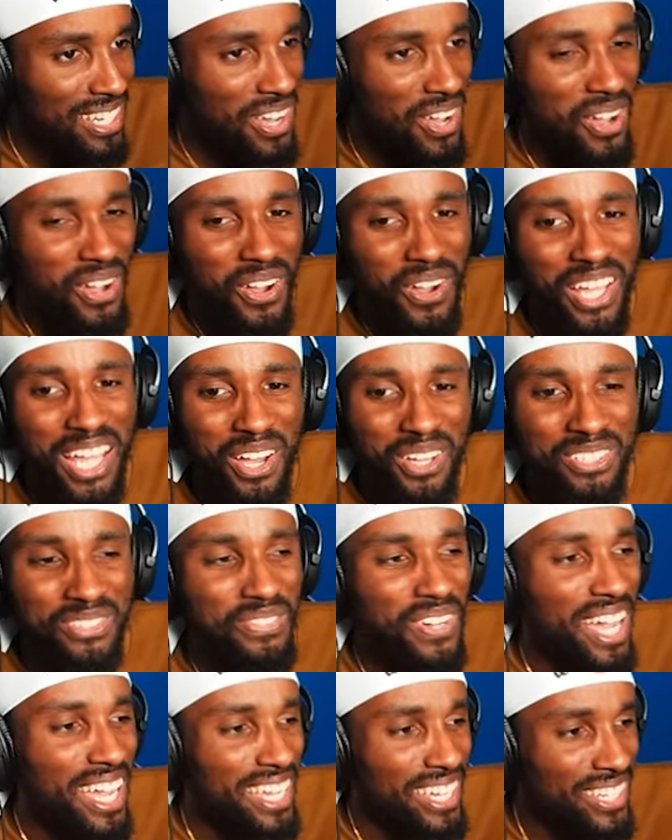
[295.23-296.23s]
Oh, that was
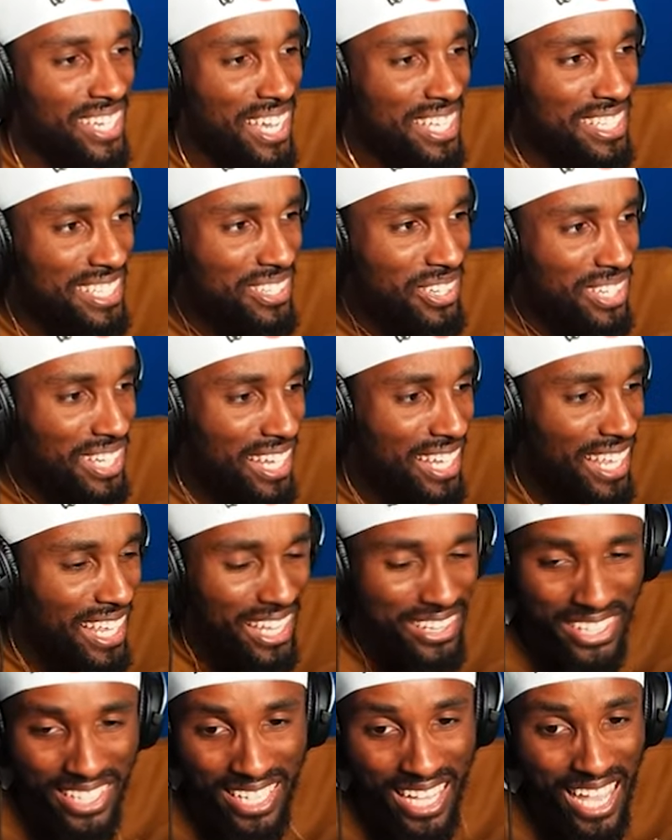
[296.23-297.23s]
fire. I didn't know
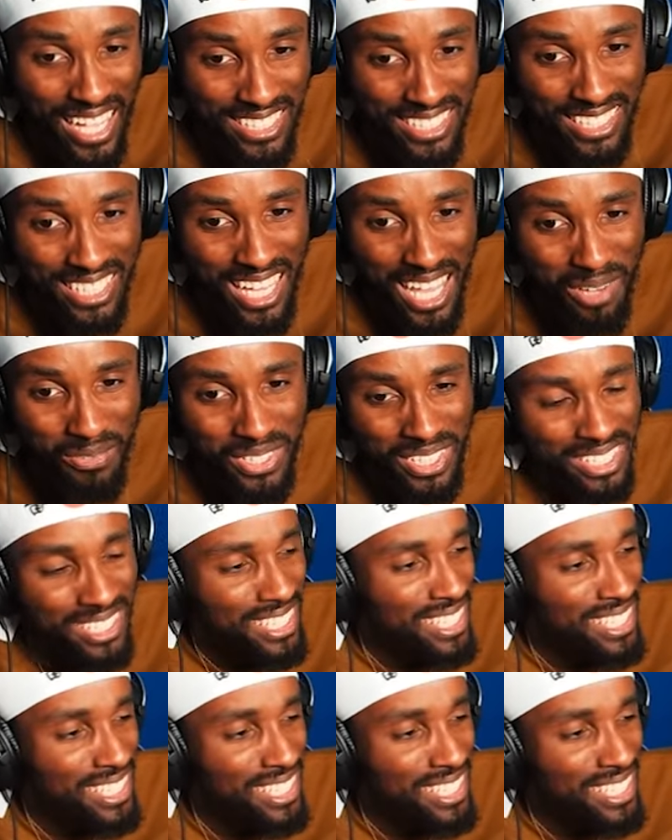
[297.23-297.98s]
that could actually happen.